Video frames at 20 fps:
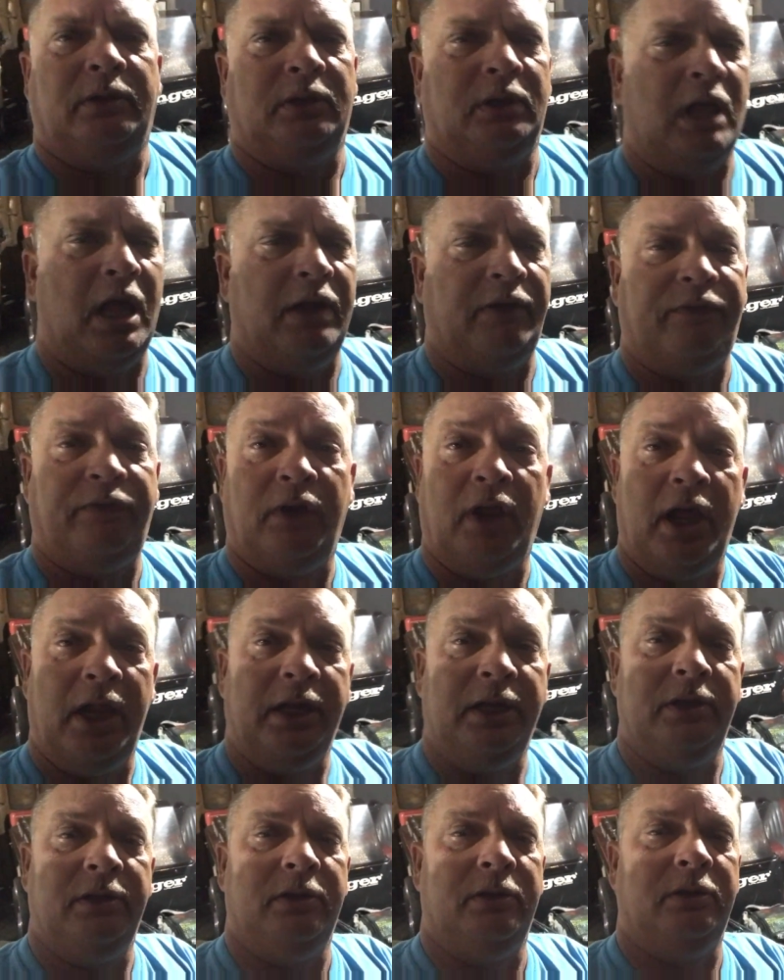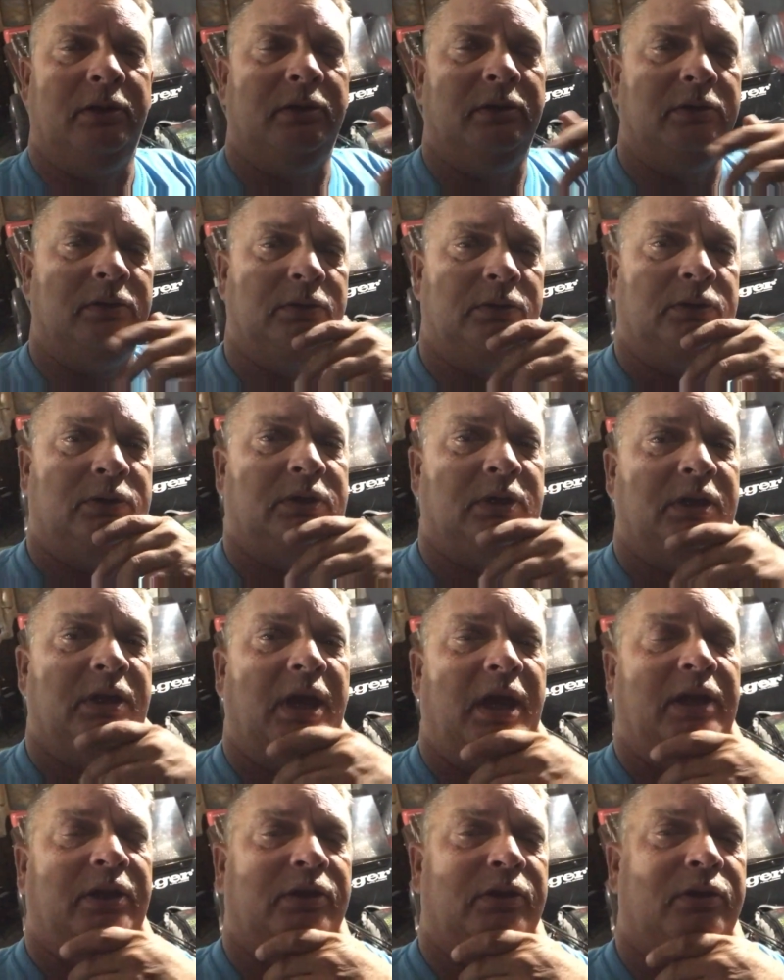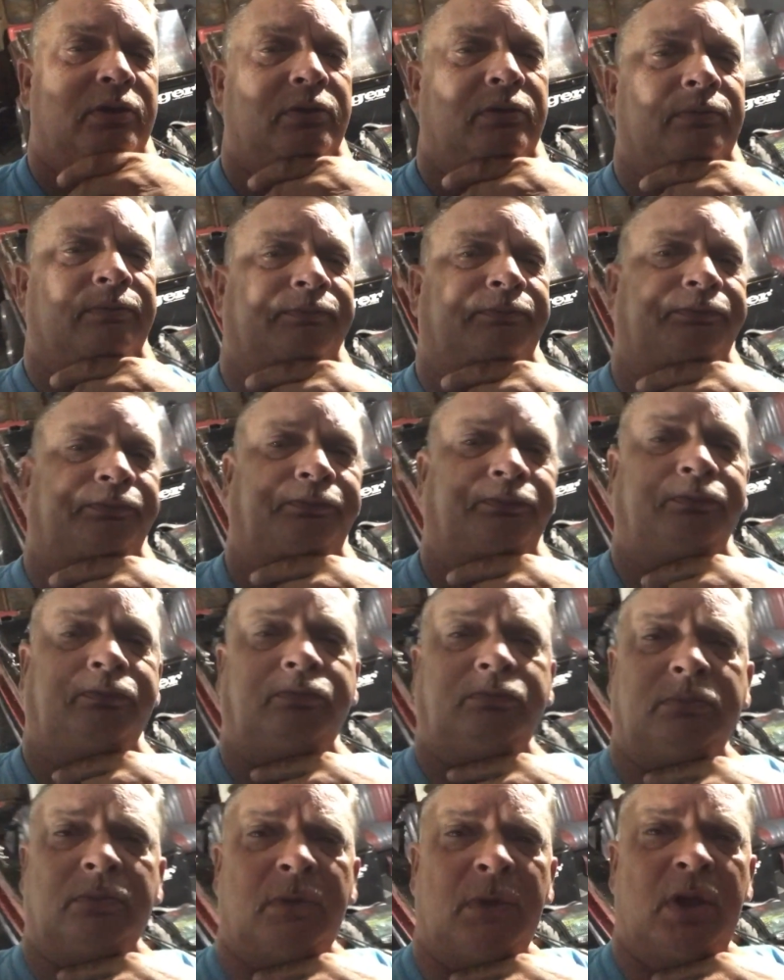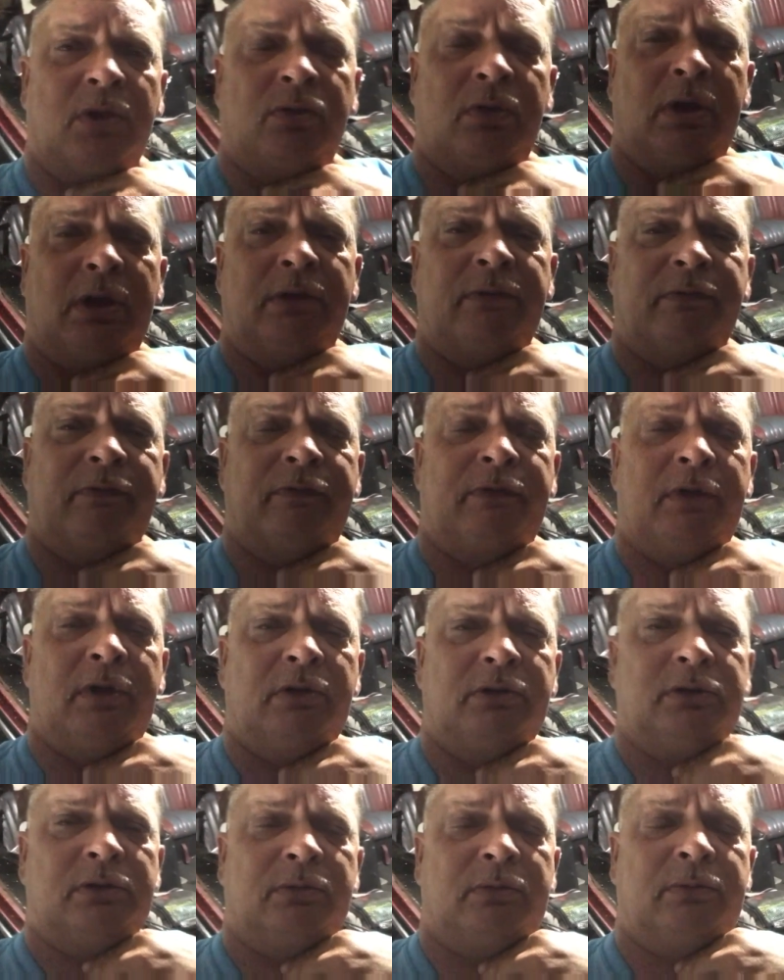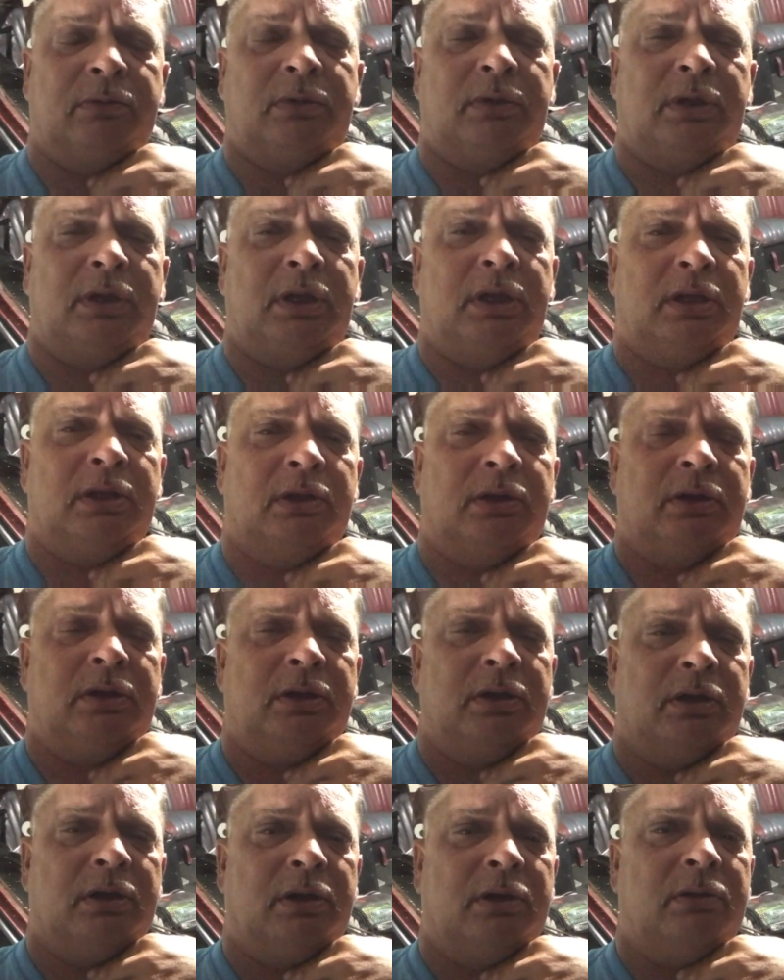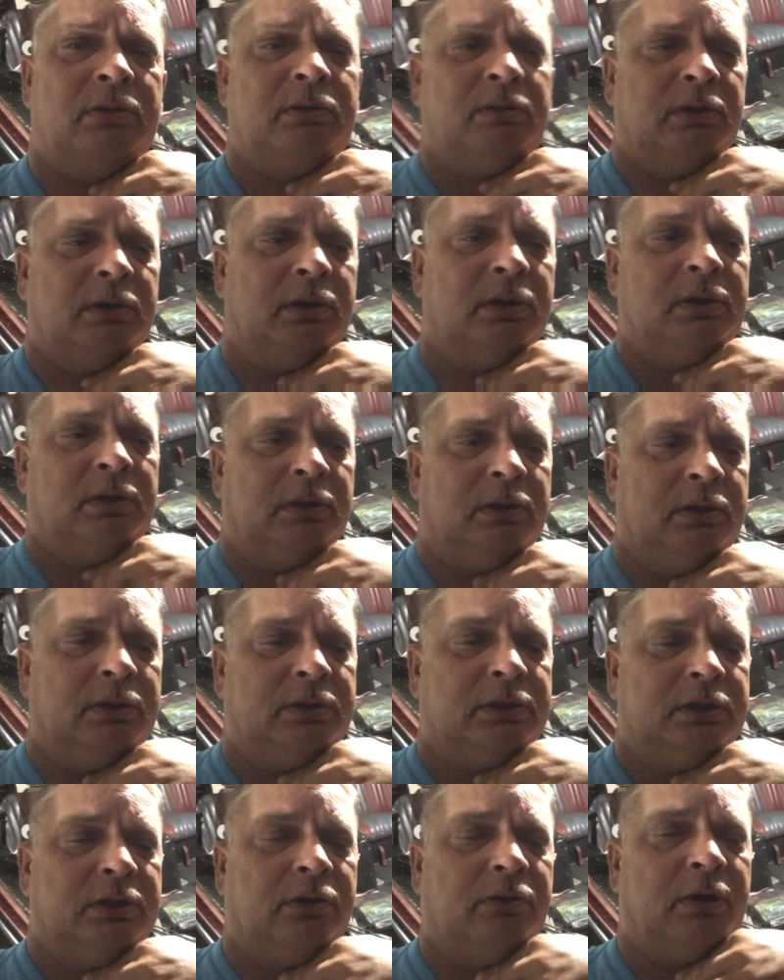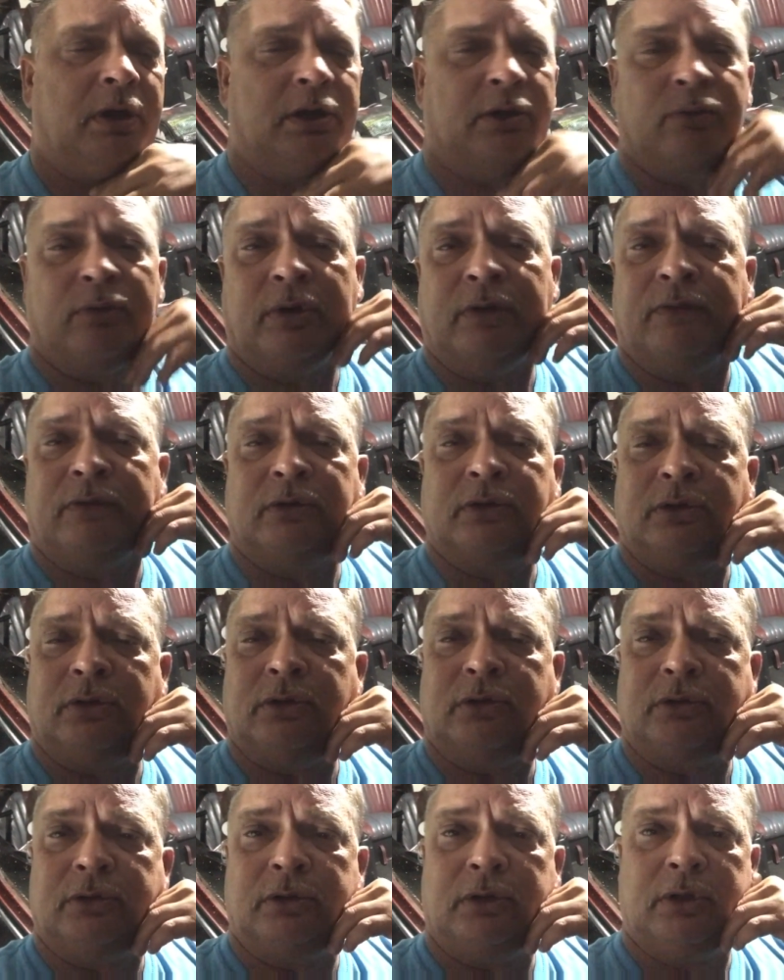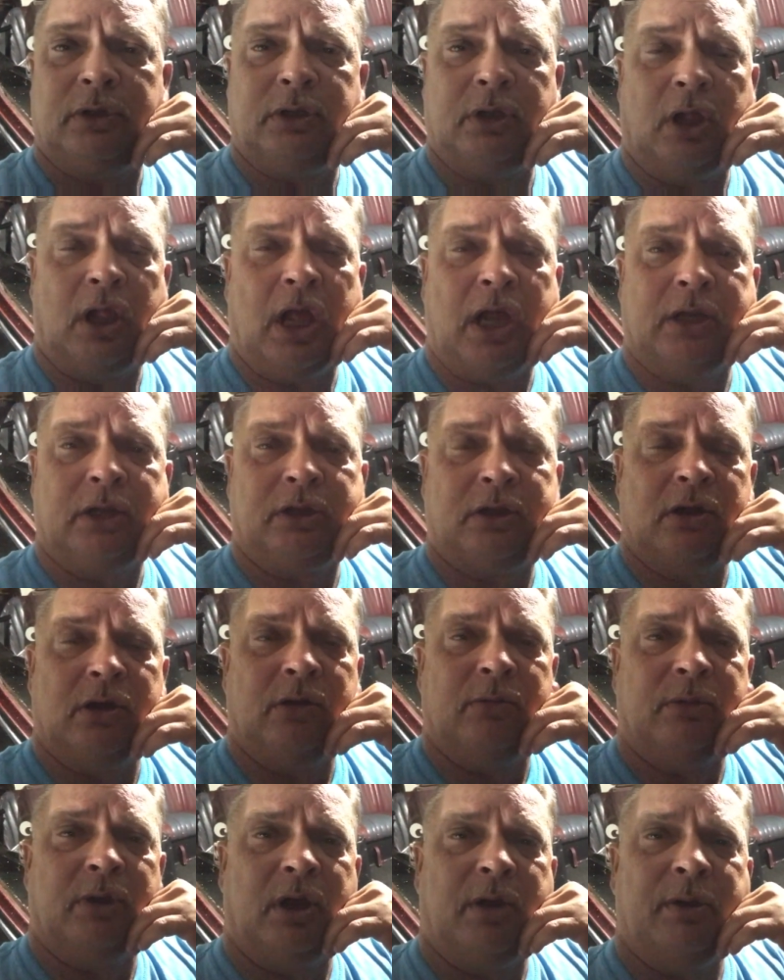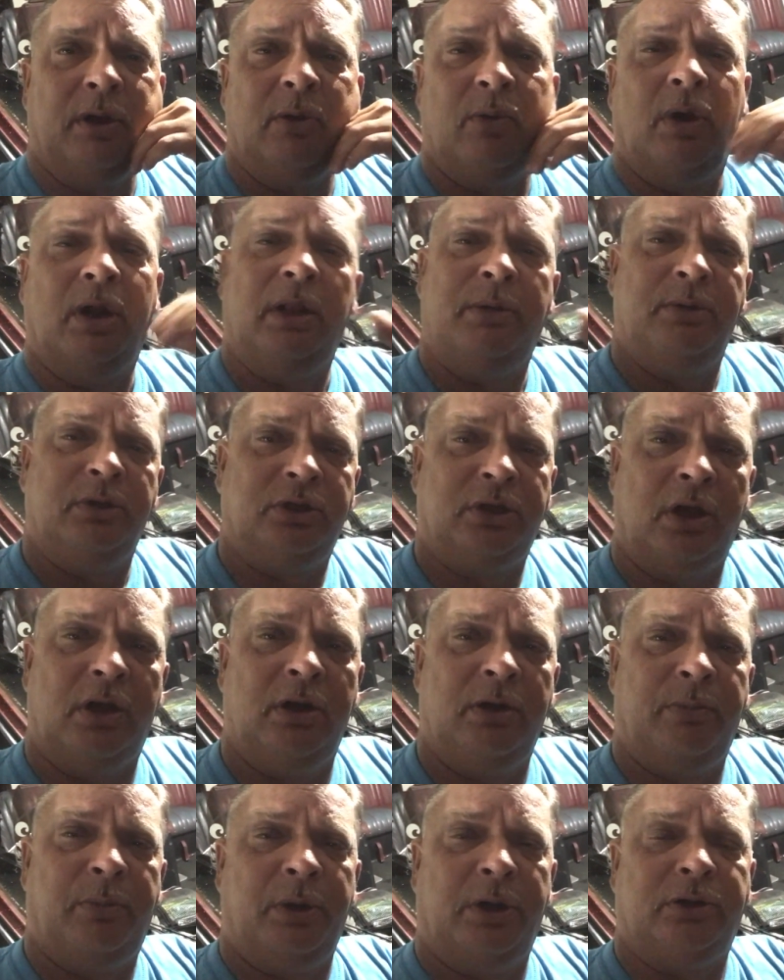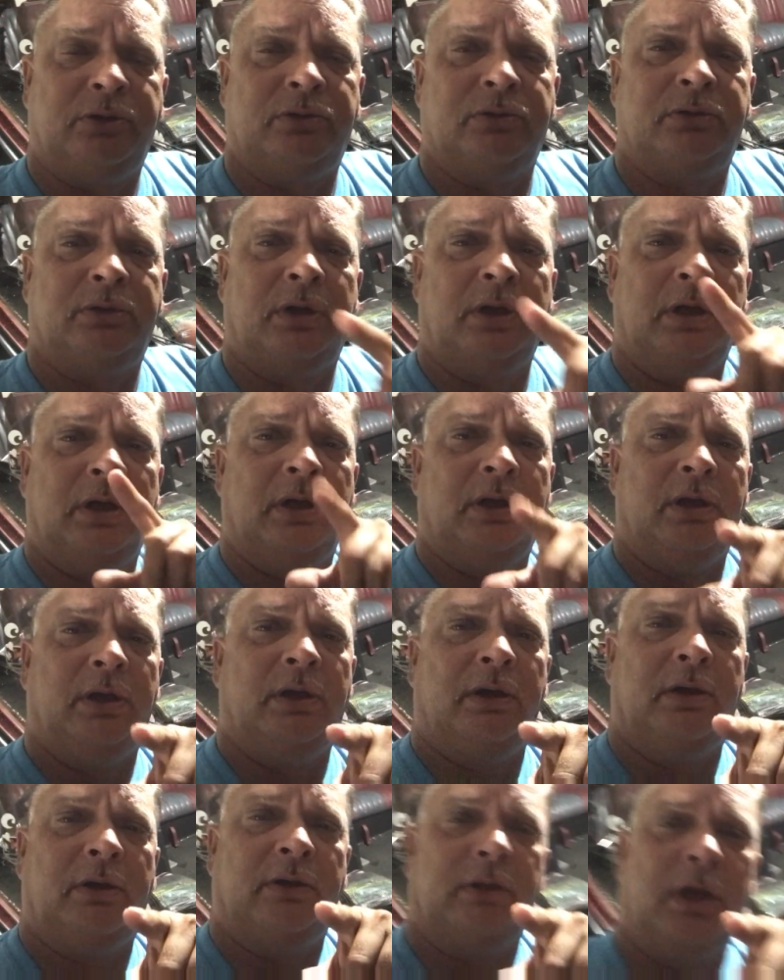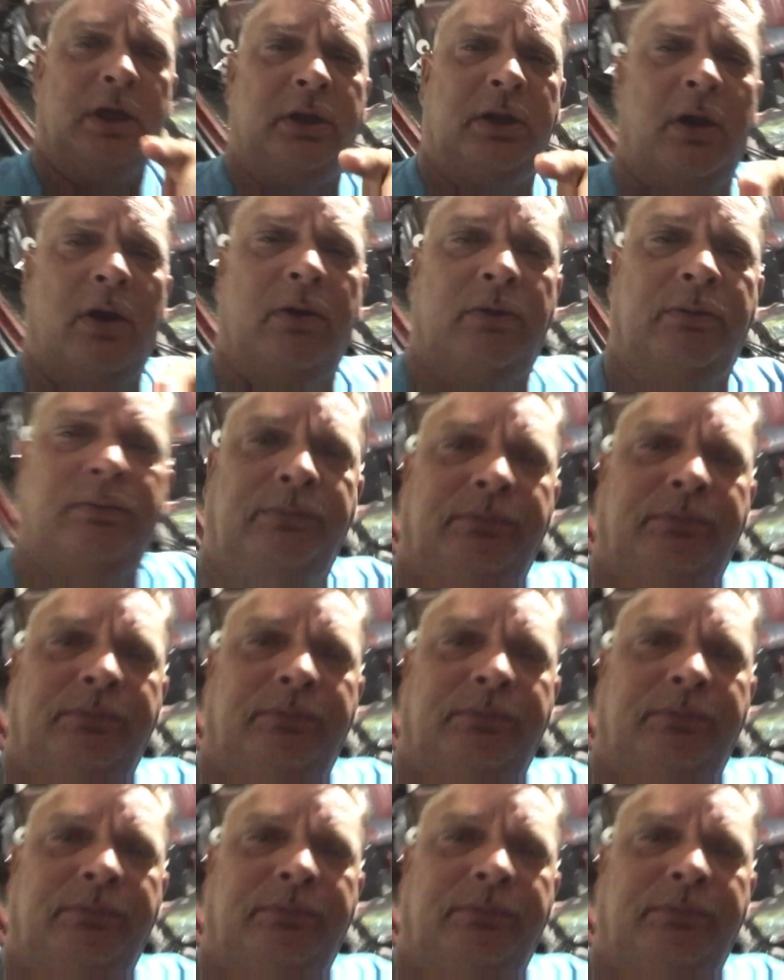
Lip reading: A lot of flooding, see that too. Running folks in the still around the rivers, there's still a lot to come there. Anyway, let me show you them pictures. Thank y'all.